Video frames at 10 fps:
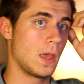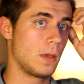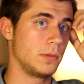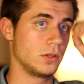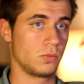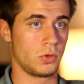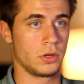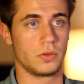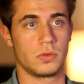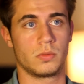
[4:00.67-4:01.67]
Because 1
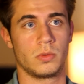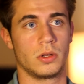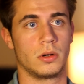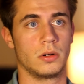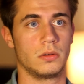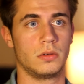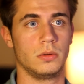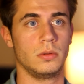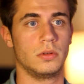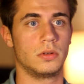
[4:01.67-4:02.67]
is 100,
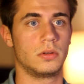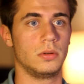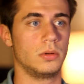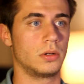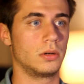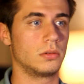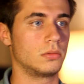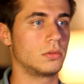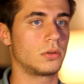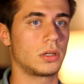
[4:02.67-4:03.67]
2 is 200.
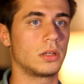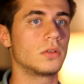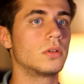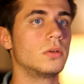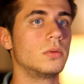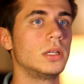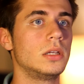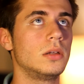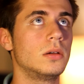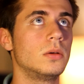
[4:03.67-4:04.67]
Okay, so we need
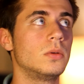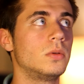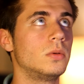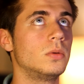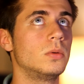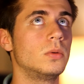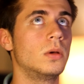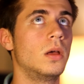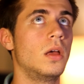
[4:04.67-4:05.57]
to go to